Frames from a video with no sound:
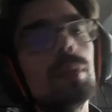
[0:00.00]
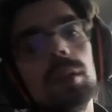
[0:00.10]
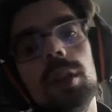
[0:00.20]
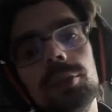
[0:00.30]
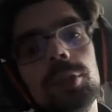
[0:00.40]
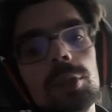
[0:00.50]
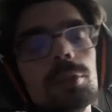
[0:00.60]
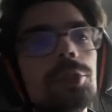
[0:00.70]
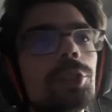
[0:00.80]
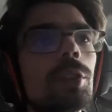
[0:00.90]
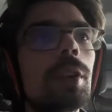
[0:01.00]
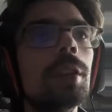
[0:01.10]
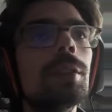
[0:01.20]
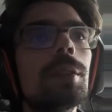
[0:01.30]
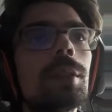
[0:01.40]
it's huge,
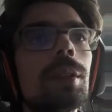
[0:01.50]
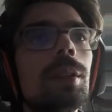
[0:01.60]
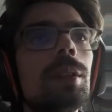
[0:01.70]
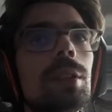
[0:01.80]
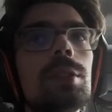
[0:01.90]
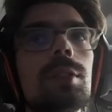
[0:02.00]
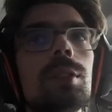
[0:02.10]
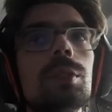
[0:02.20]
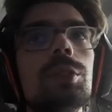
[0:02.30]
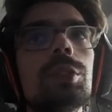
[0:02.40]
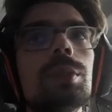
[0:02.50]
alright? It's huge.